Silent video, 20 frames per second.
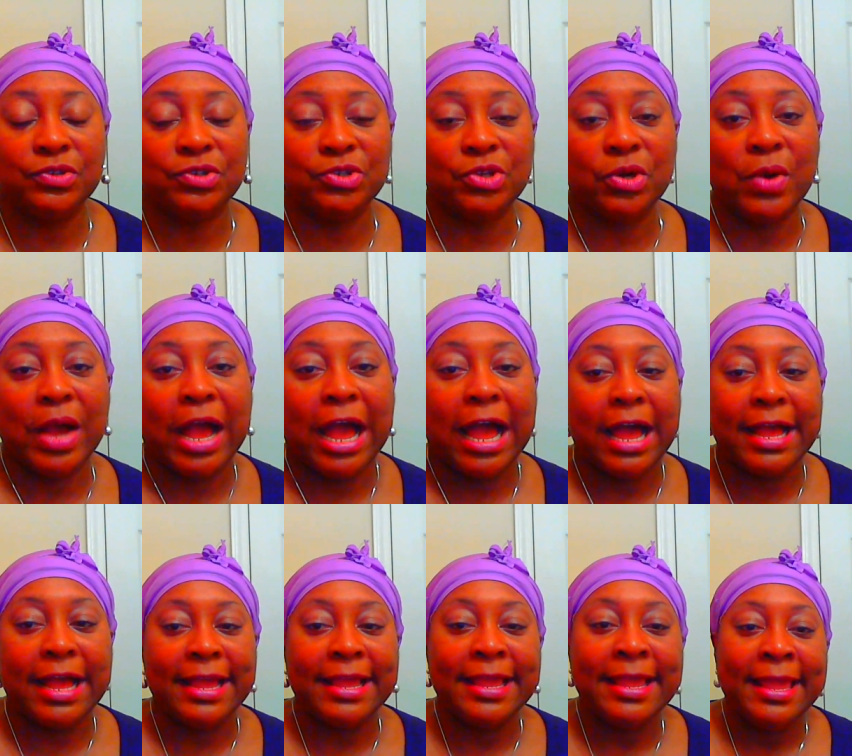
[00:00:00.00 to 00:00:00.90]
So
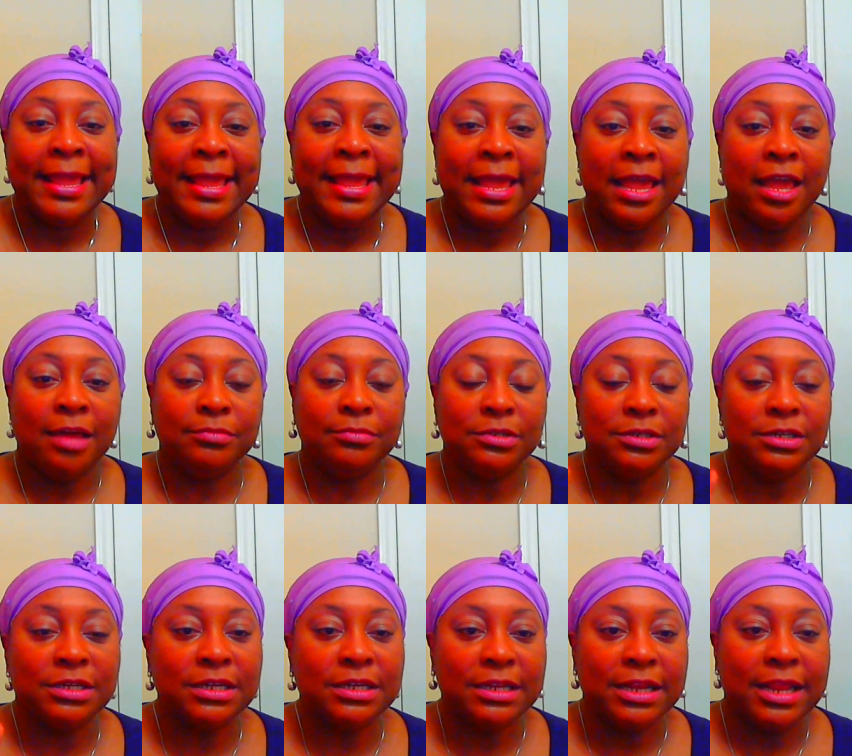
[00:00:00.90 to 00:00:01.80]
I am
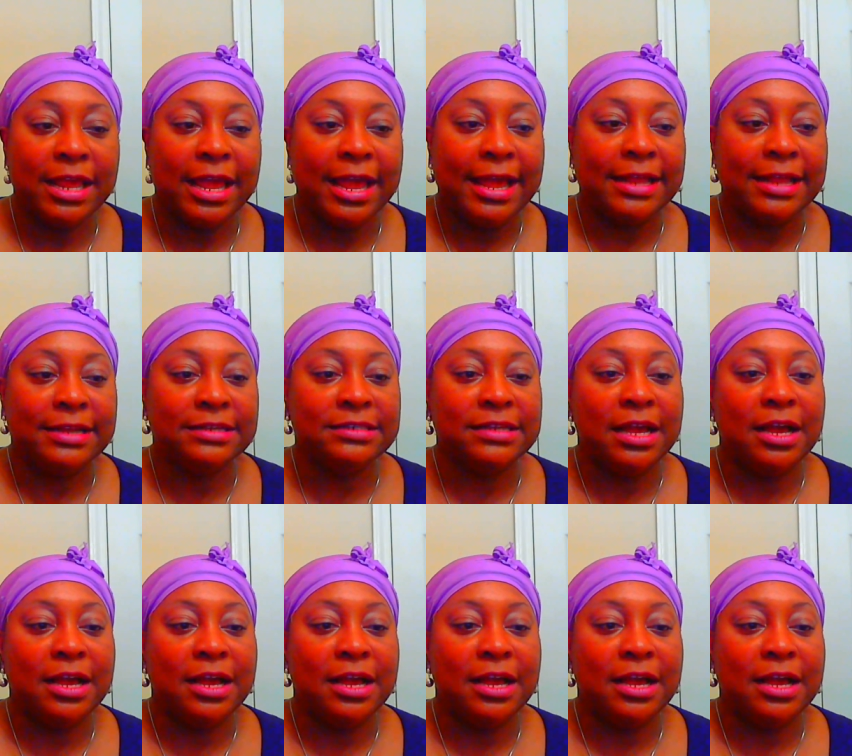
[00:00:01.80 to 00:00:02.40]
looking at